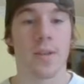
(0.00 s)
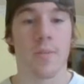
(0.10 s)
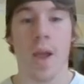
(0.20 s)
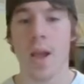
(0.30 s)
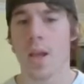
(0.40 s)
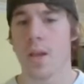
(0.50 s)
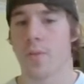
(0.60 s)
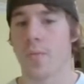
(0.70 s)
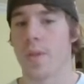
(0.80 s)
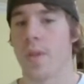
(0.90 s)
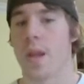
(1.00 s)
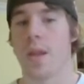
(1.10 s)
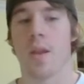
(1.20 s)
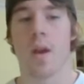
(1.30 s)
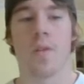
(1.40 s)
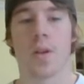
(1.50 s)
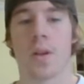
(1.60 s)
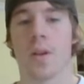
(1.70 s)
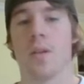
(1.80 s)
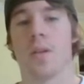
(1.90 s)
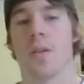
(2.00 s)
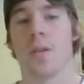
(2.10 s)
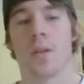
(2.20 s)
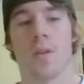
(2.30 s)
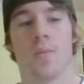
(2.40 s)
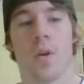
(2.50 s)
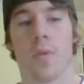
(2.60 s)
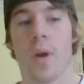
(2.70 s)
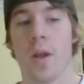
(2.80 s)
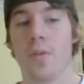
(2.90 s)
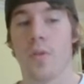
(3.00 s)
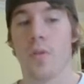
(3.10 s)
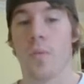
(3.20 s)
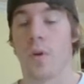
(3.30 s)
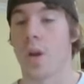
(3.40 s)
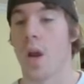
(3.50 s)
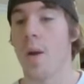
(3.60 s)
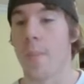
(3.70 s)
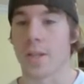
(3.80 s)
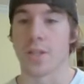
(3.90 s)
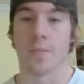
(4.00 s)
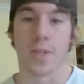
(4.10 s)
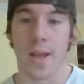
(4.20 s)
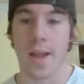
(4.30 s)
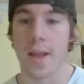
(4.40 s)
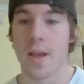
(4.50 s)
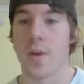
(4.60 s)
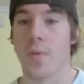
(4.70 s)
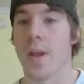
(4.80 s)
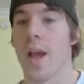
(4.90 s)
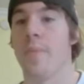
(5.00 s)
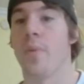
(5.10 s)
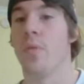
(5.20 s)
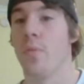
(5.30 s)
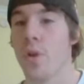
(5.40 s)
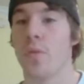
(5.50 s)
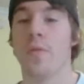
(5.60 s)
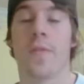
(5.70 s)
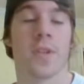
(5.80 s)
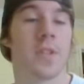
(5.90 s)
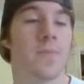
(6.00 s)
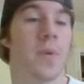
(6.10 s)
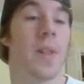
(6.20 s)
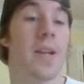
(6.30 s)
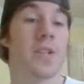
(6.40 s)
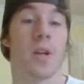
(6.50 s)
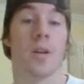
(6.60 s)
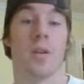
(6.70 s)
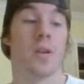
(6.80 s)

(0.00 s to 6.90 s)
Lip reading: come back with another Pokemon Duel World Cup matchup today. We have Peru versus Malaysia.